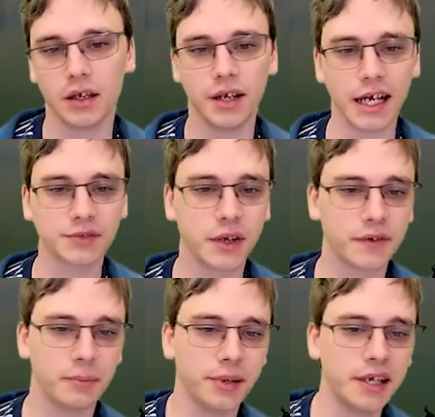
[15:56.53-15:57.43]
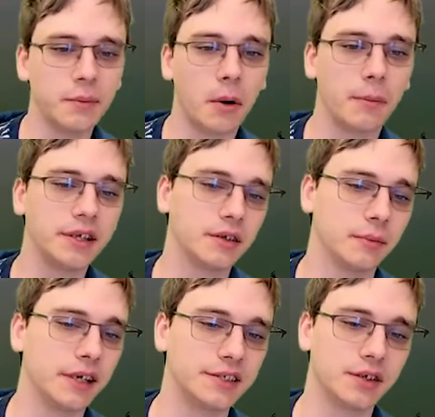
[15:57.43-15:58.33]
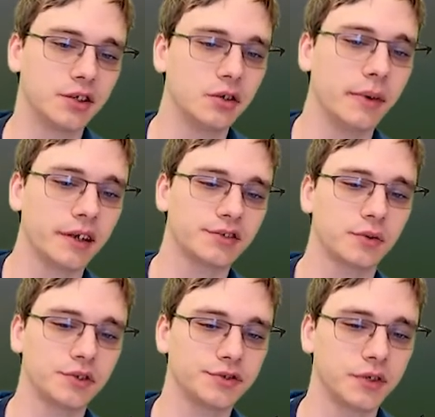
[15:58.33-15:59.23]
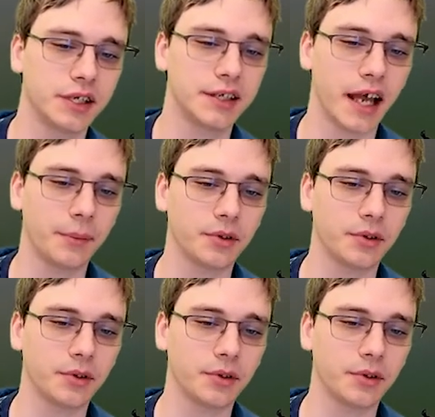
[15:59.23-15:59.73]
Next, we have Impeded Momentum. It's a 2 mana sorcery. Tap